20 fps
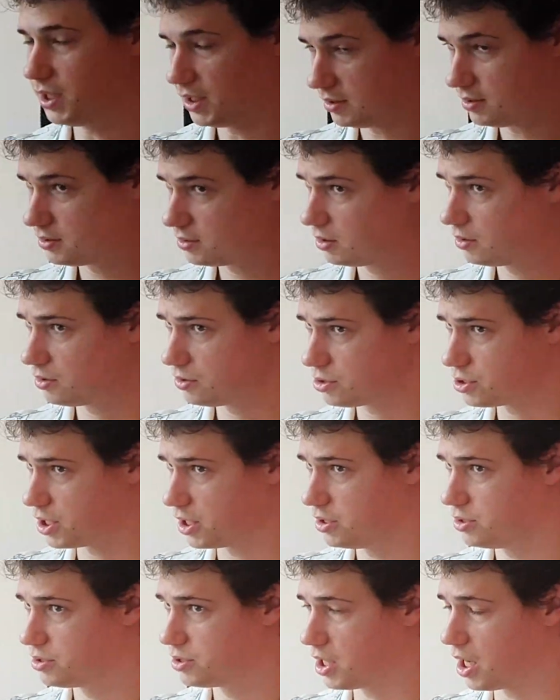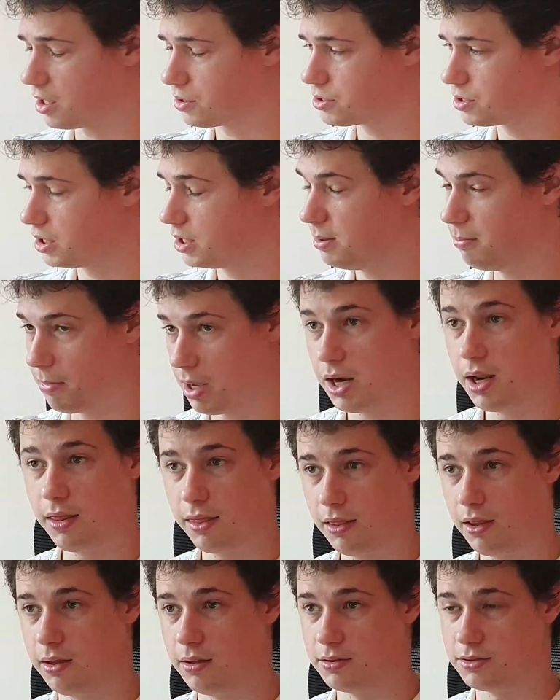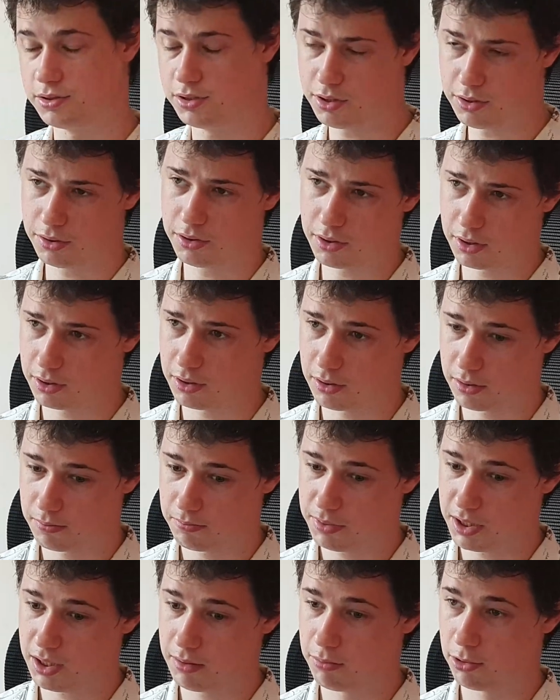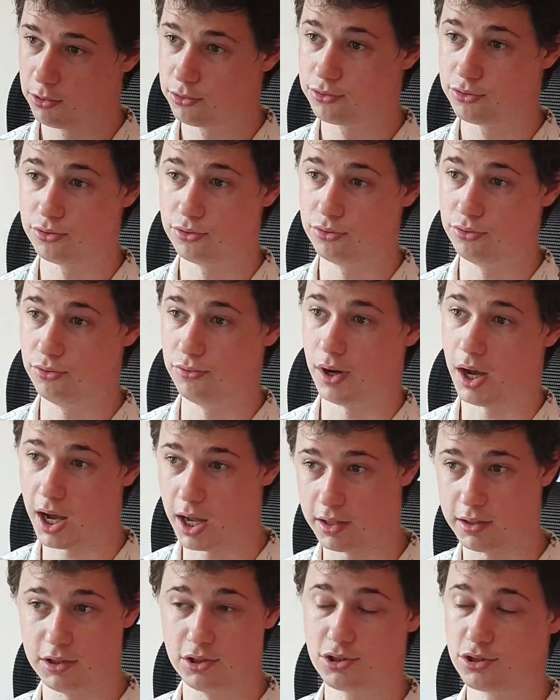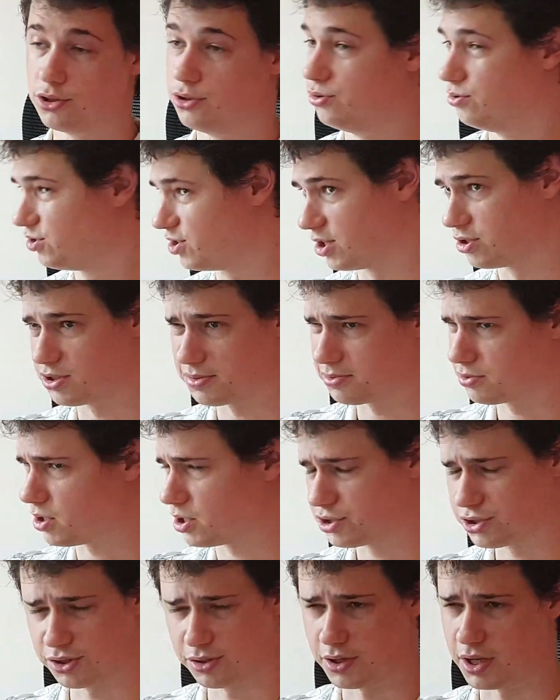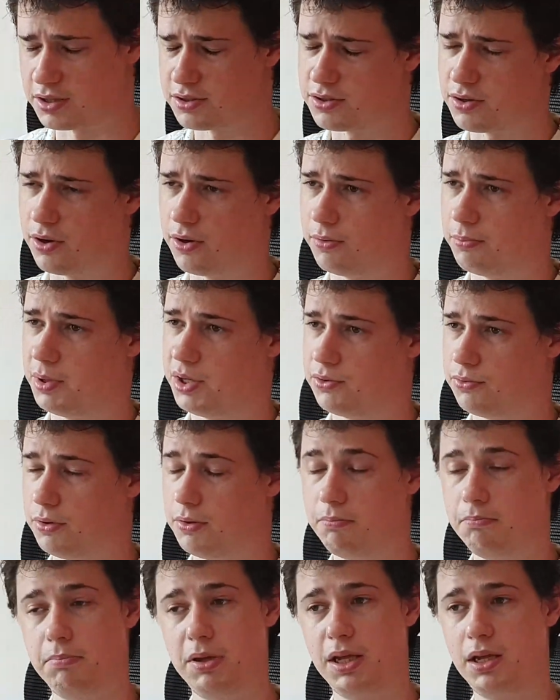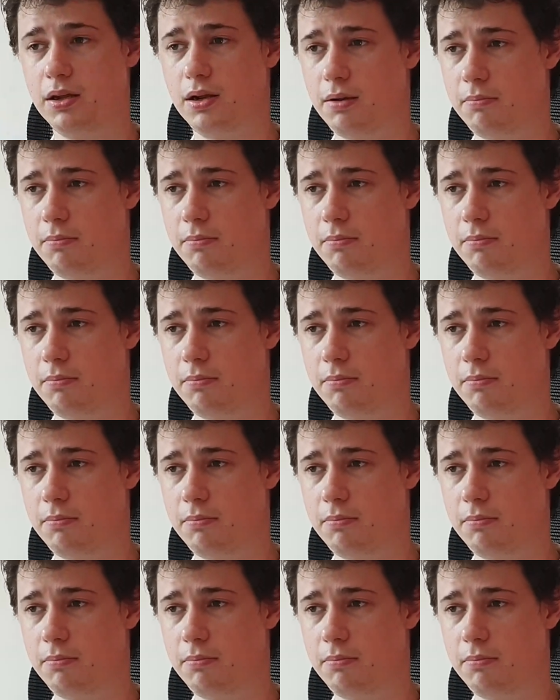that's going to change actually many things. You're going to be able to do additions and subtraction and so on between bigger